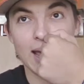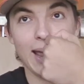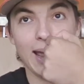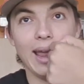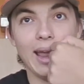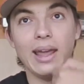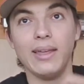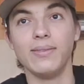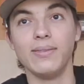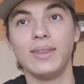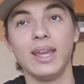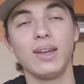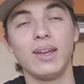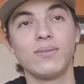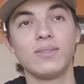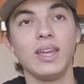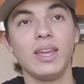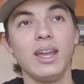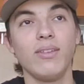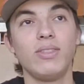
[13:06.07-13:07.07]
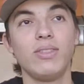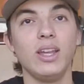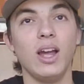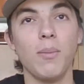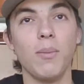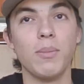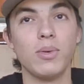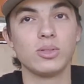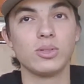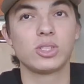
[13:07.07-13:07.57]
And they have the
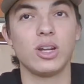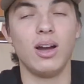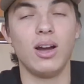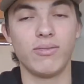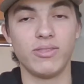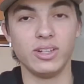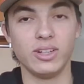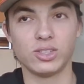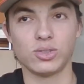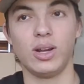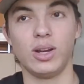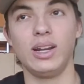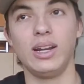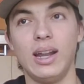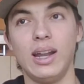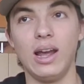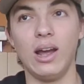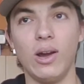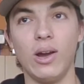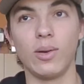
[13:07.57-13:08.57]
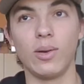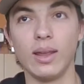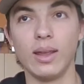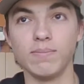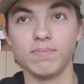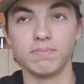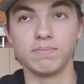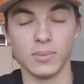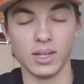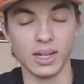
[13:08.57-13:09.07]
utmost confidence right now.
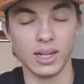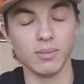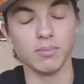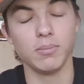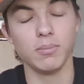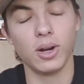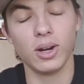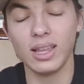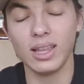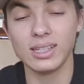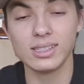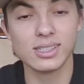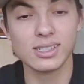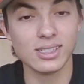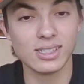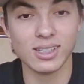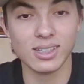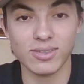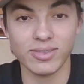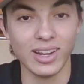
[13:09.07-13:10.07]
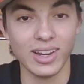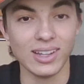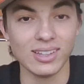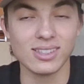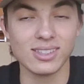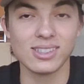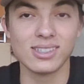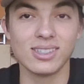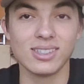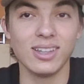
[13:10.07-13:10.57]
And again, part of that's because of the
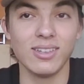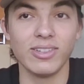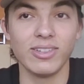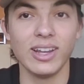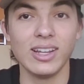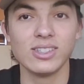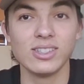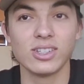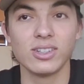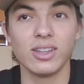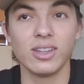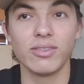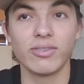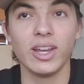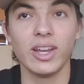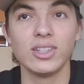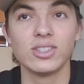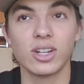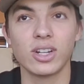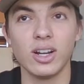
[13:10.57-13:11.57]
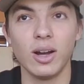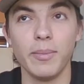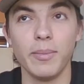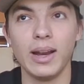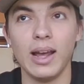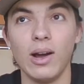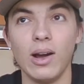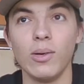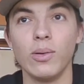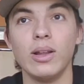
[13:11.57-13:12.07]
fans. The fans are coming
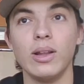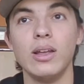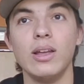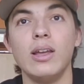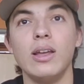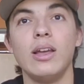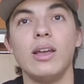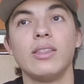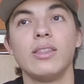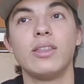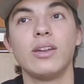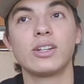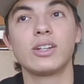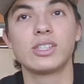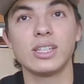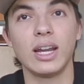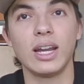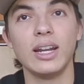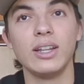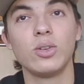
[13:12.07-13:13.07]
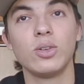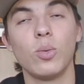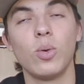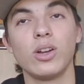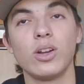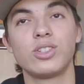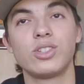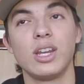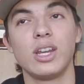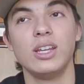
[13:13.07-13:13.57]
out. They're excited to
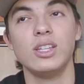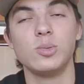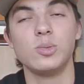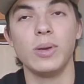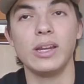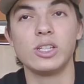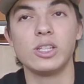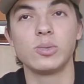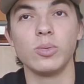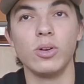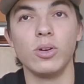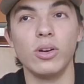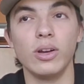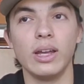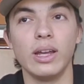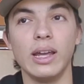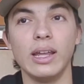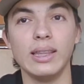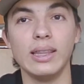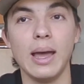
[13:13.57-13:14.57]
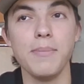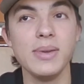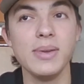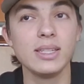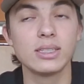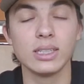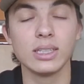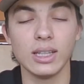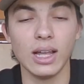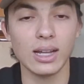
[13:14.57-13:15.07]
watch Canes baseball, and that
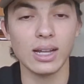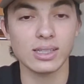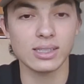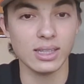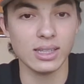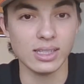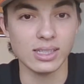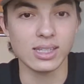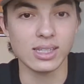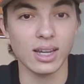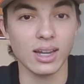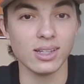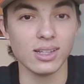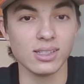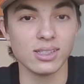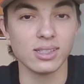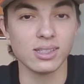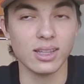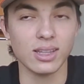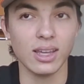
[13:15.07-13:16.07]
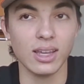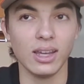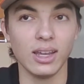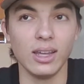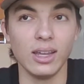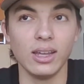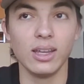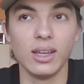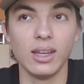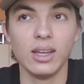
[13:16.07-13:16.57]
means a lot to these guys.
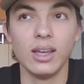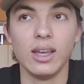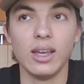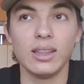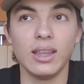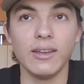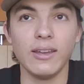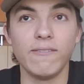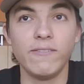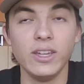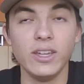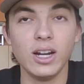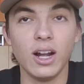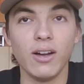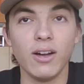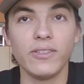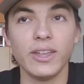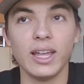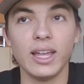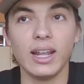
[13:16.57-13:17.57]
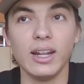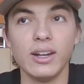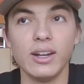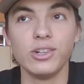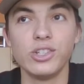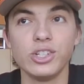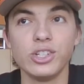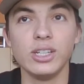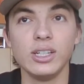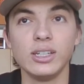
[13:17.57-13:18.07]
They feed off that
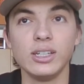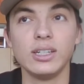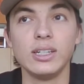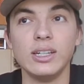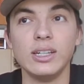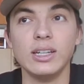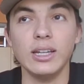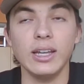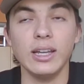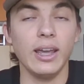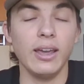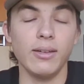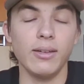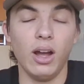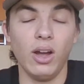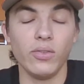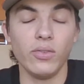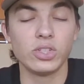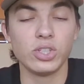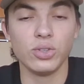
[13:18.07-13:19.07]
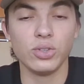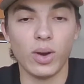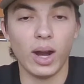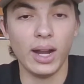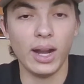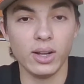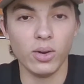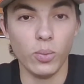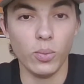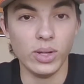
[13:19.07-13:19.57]
energy, and obviously
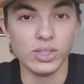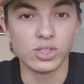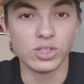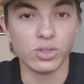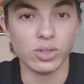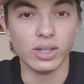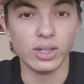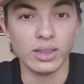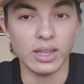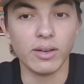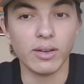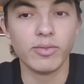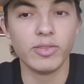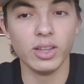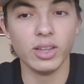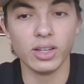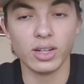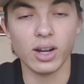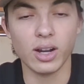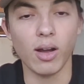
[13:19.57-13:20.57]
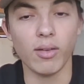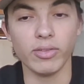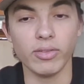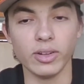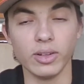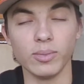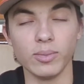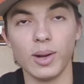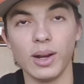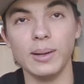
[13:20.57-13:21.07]
riding a win streak, they're feeling
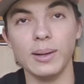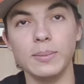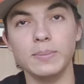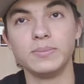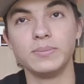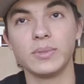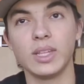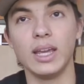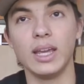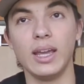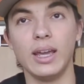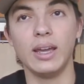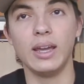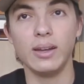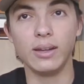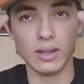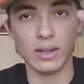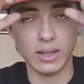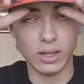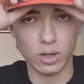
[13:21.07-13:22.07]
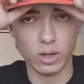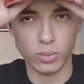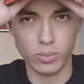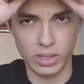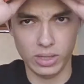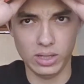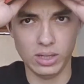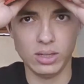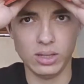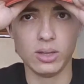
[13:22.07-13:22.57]
confident, right? And it'll
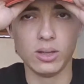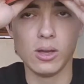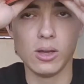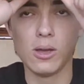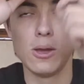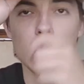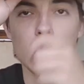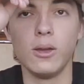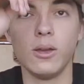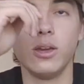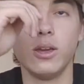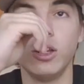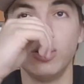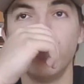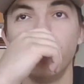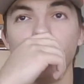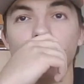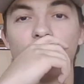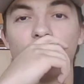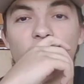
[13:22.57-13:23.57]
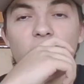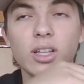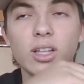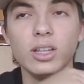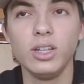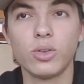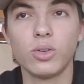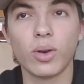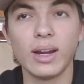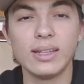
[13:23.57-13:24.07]
be
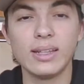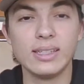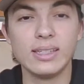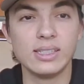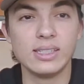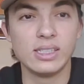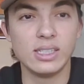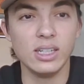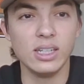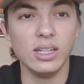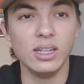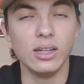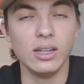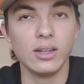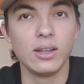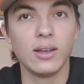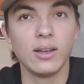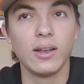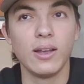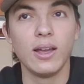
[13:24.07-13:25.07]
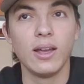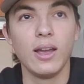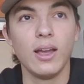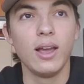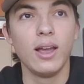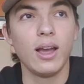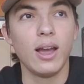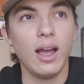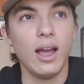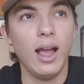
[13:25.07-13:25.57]
really great to see
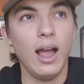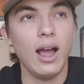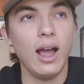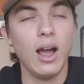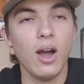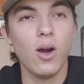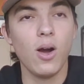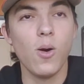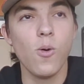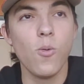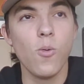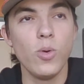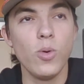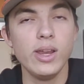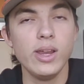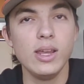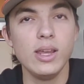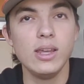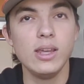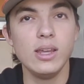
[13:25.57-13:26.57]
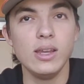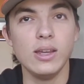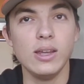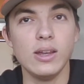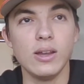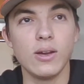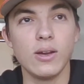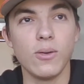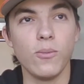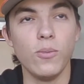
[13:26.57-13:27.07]
how
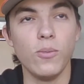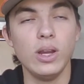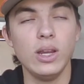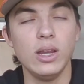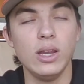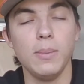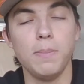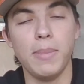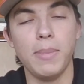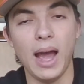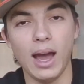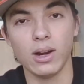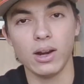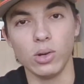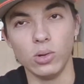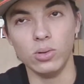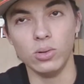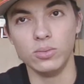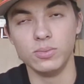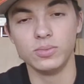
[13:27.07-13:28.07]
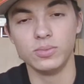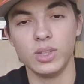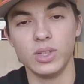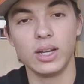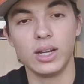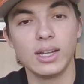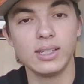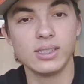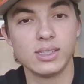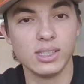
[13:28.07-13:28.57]
we battle
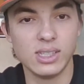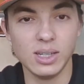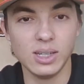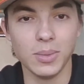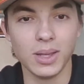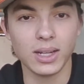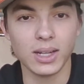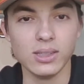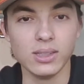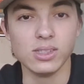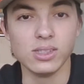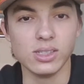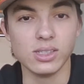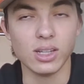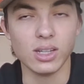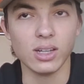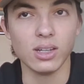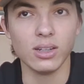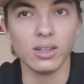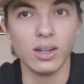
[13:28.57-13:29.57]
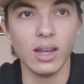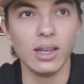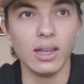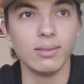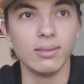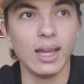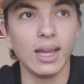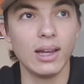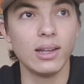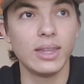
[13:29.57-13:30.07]
against a team like NC State,
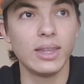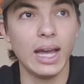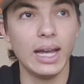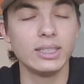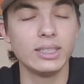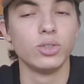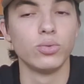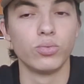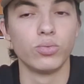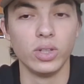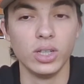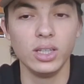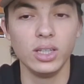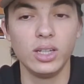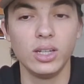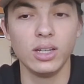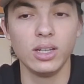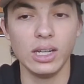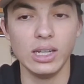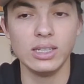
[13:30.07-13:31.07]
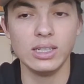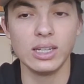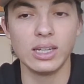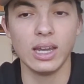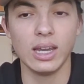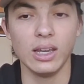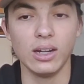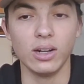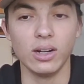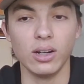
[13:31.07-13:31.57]
and that's a really good
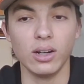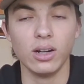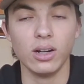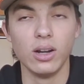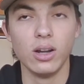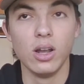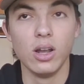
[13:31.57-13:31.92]
indicator